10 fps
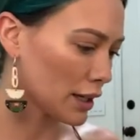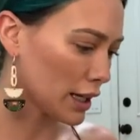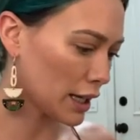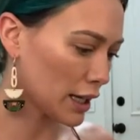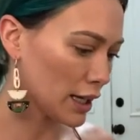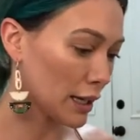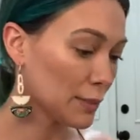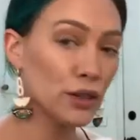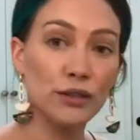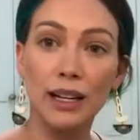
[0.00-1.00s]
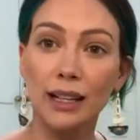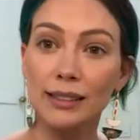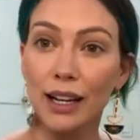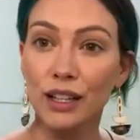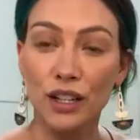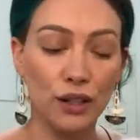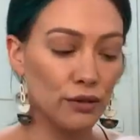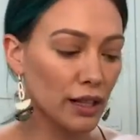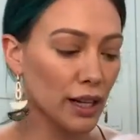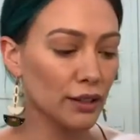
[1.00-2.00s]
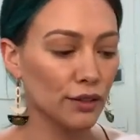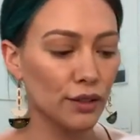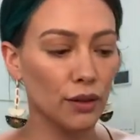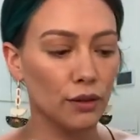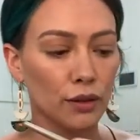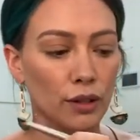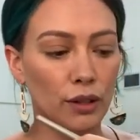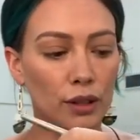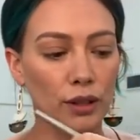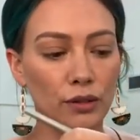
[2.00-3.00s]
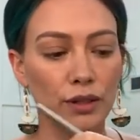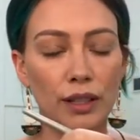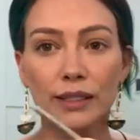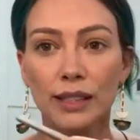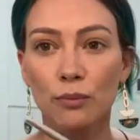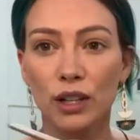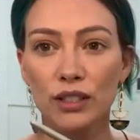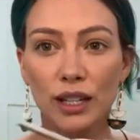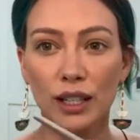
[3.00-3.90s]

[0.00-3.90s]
And I'm gonna use it as an eyeshadow today. So using that same brush that